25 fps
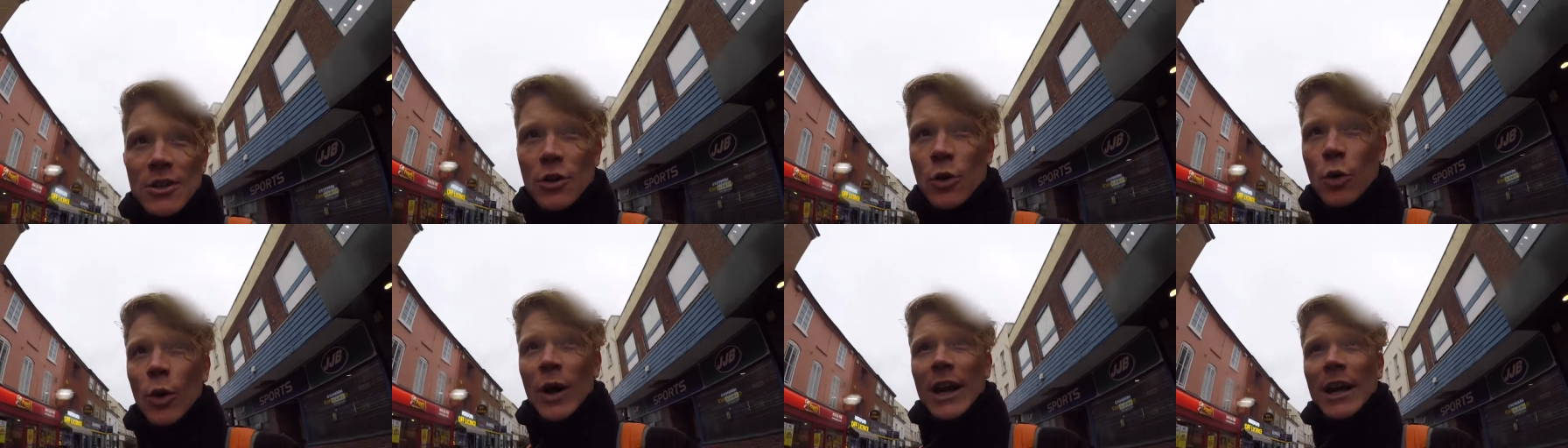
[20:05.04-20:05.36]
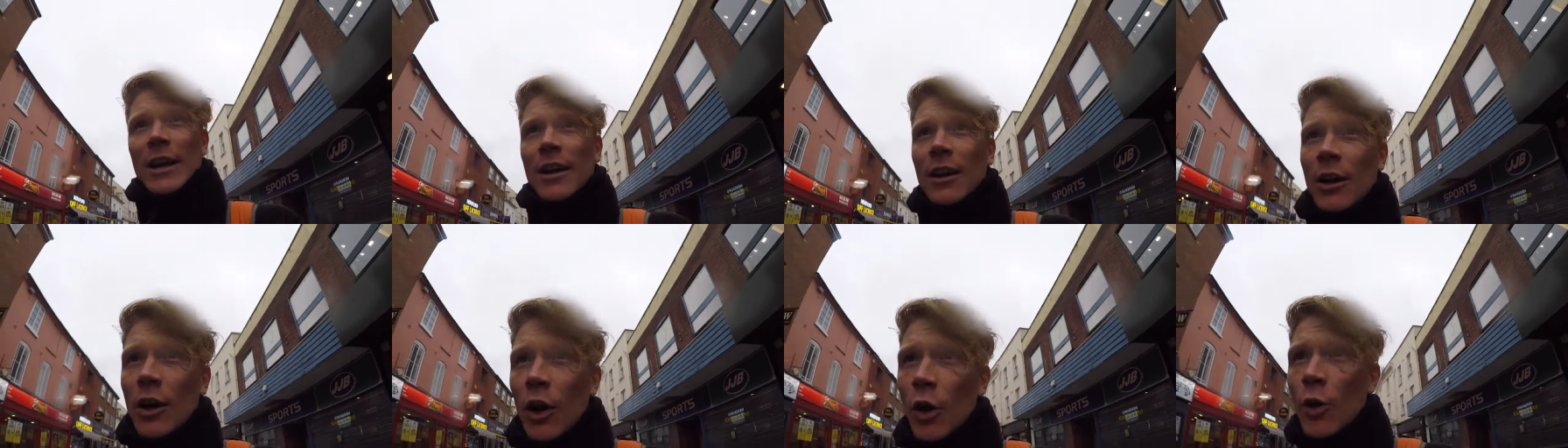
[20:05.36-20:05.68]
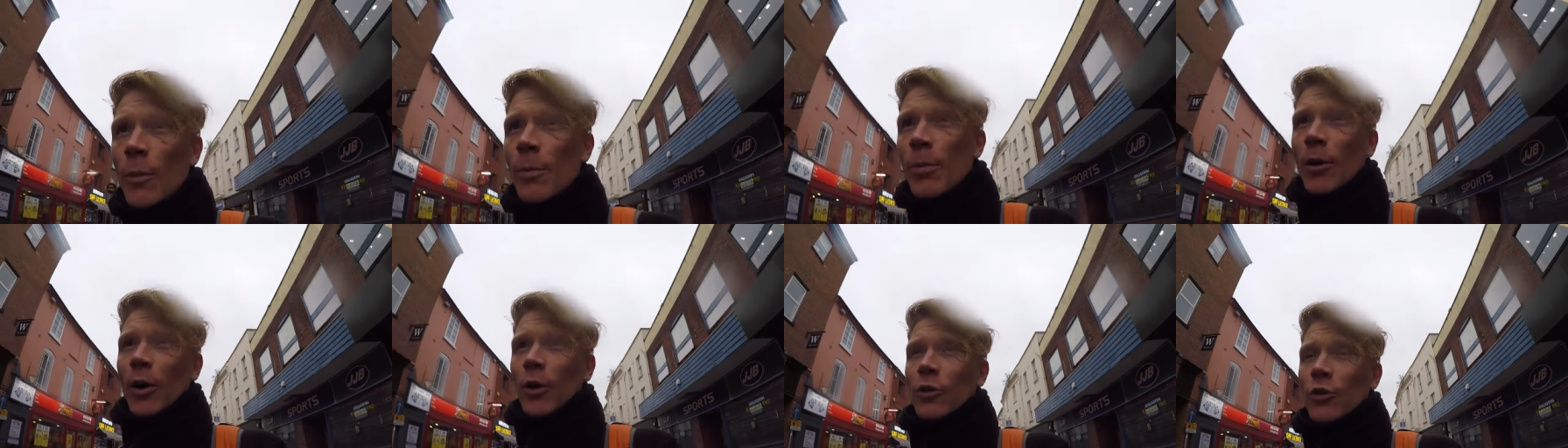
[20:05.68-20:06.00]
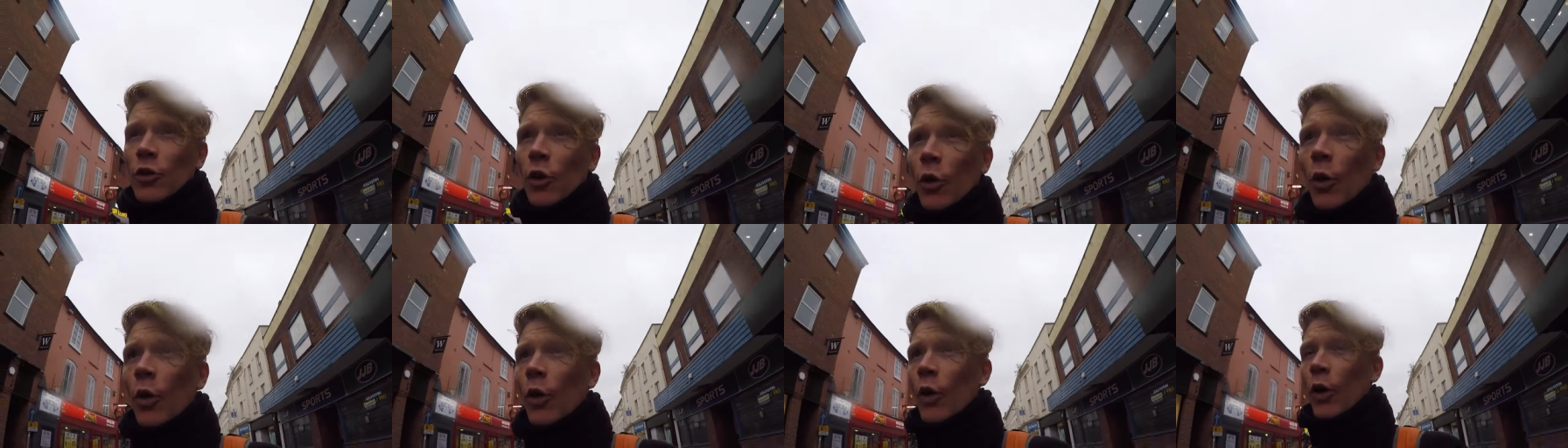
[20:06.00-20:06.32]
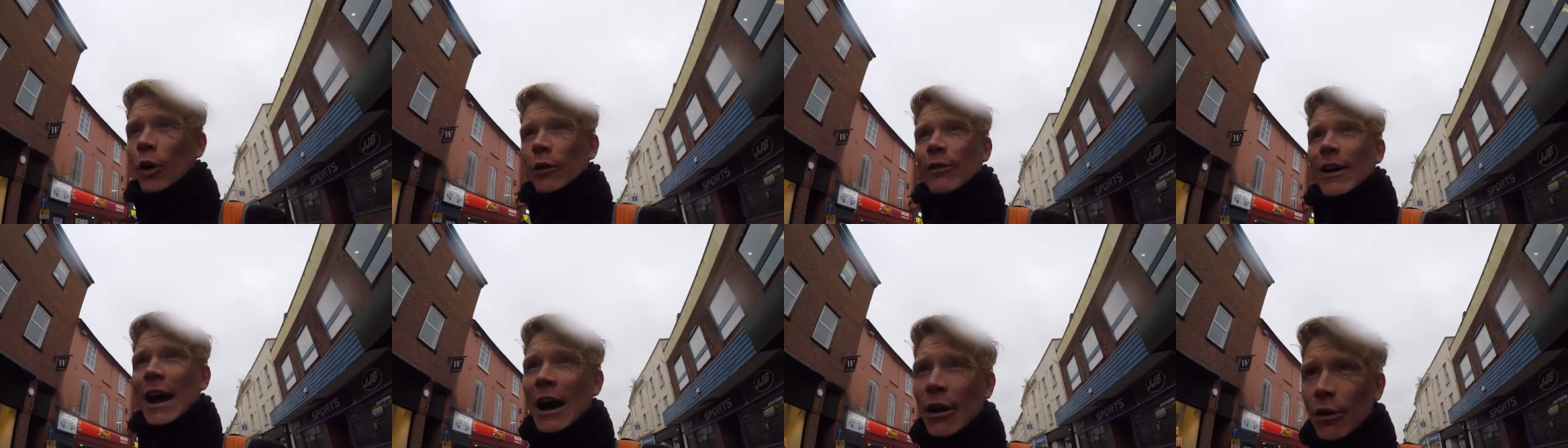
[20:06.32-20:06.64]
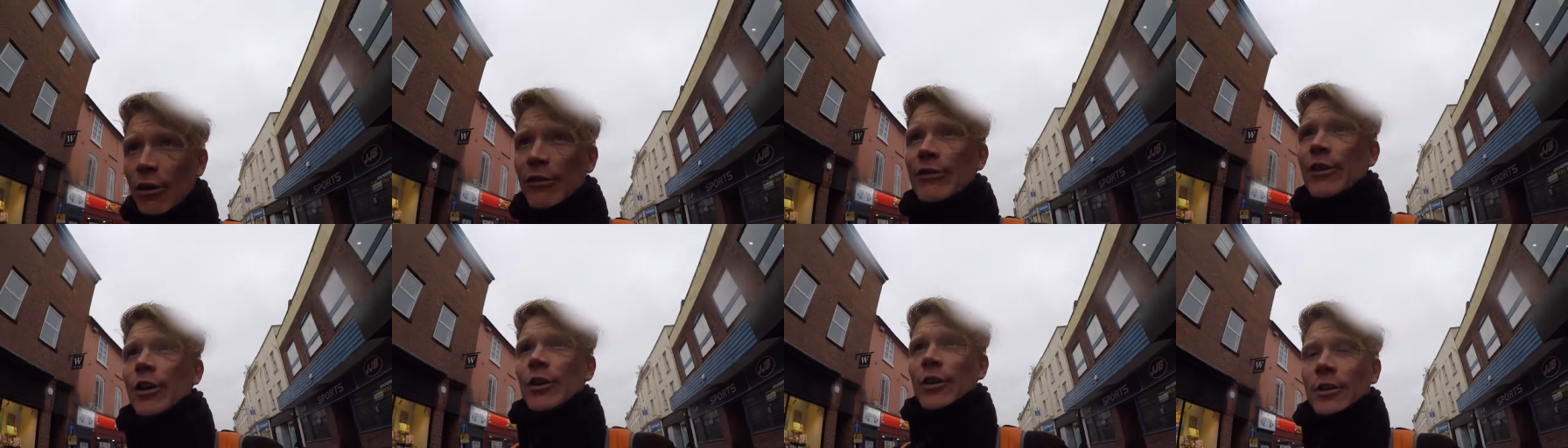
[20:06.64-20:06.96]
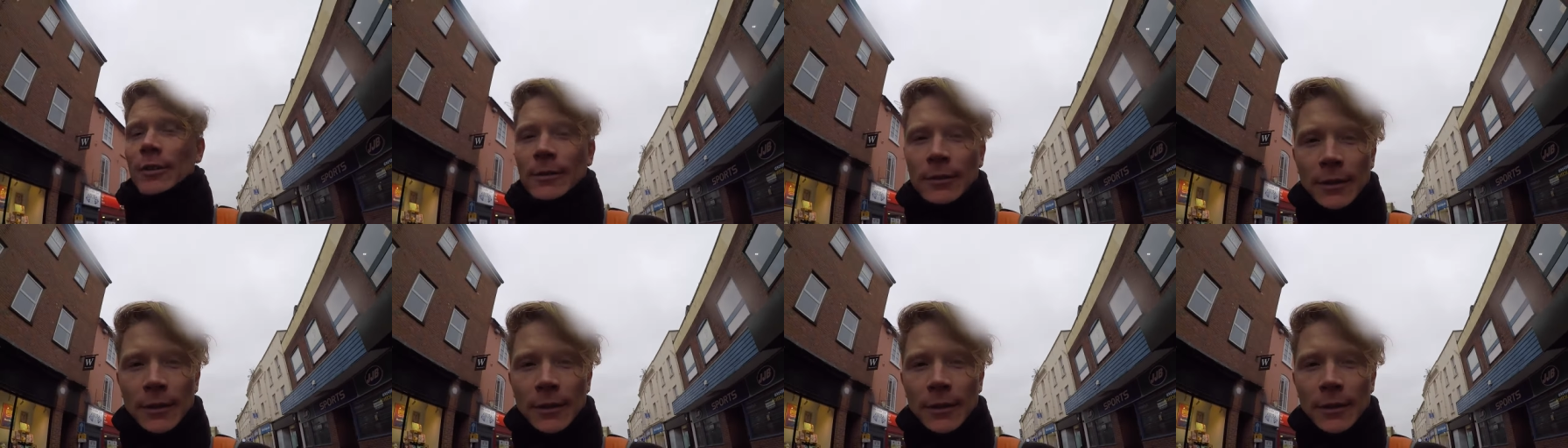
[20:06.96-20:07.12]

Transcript: quick GoPro tour of Hereford.